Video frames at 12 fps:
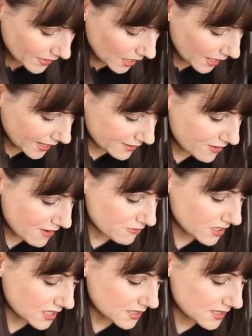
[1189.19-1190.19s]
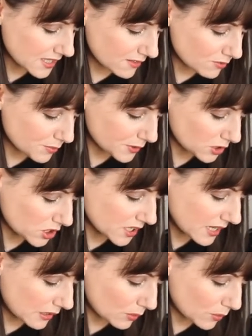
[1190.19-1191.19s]
I have every conceivable
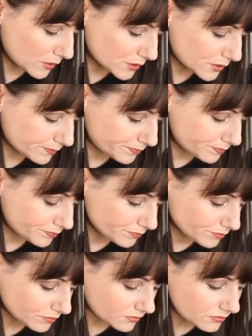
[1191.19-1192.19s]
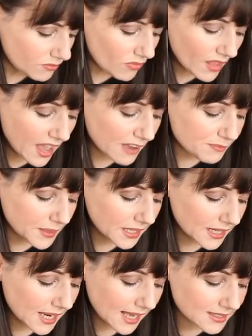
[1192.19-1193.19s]
Chanel quad. I've been
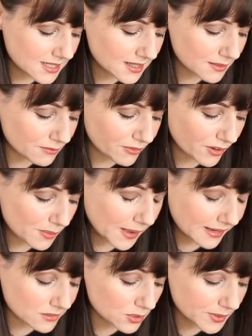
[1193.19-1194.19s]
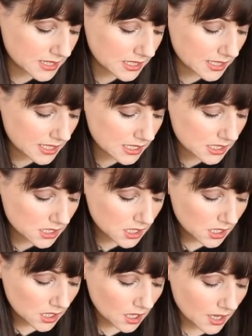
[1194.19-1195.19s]
collecting them for about 20 years.
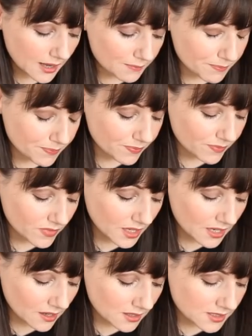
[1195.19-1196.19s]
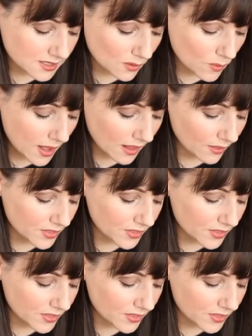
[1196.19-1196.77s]
they last so well.